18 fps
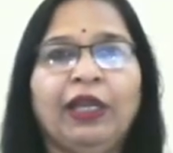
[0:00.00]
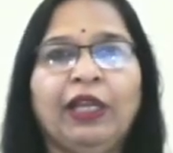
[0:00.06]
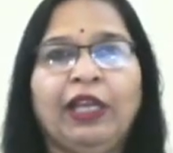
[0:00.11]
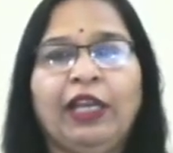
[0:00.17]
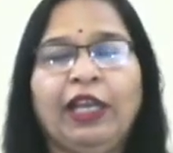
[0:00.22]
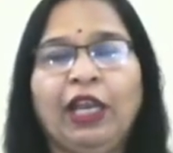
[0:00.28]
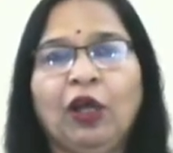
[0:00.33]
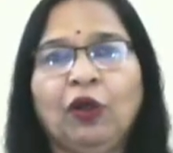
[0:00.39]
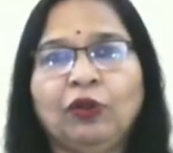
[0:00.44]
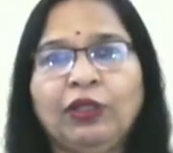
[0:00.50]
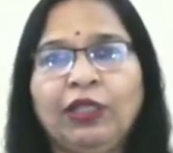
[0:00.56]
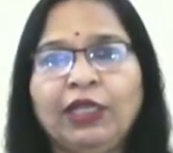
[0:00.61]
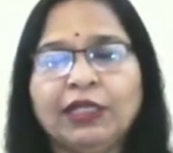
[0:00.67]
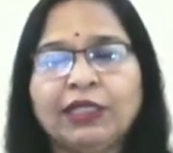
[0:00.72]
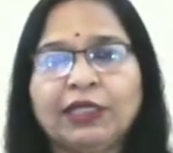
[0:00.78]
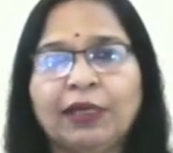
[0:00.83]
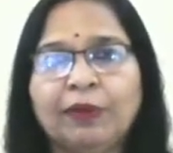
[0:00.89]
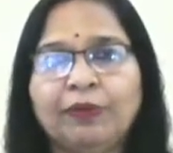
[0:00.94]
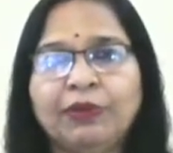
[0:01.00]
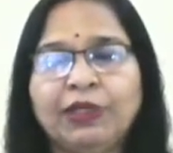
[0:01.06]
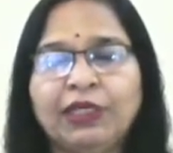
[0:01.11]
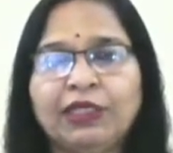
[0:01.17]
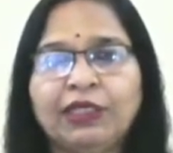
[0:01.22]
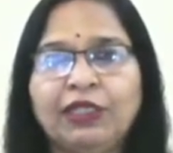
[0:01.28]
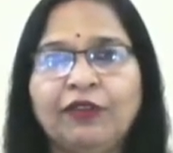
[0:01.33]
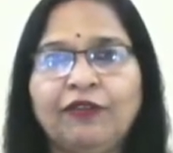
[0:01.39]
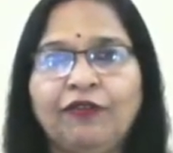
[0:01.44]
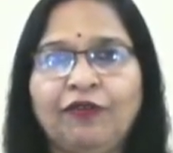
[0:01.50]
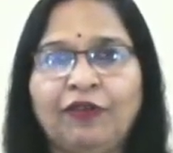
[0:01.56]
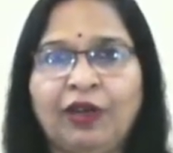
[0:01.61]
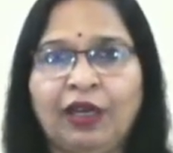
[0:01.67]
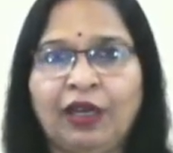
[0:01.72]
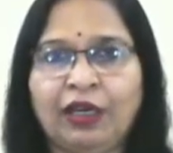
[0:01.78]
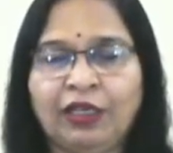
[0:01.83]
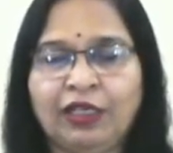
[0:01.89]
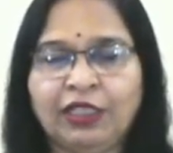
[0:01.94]
Now, these subjective
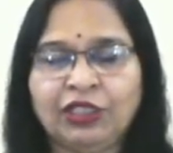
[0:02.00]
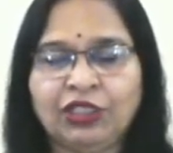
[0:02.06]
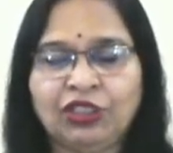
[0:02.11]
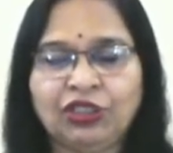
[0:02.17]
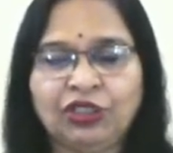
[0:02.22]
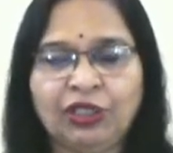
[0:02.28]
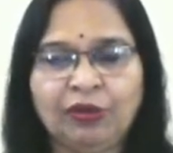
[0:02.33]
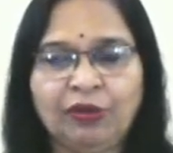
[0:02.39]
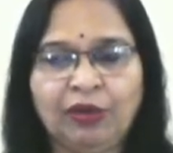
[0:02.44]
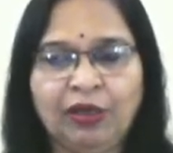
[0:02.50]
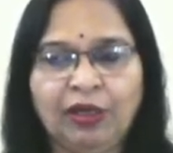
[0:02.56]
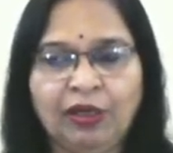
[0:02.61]
decision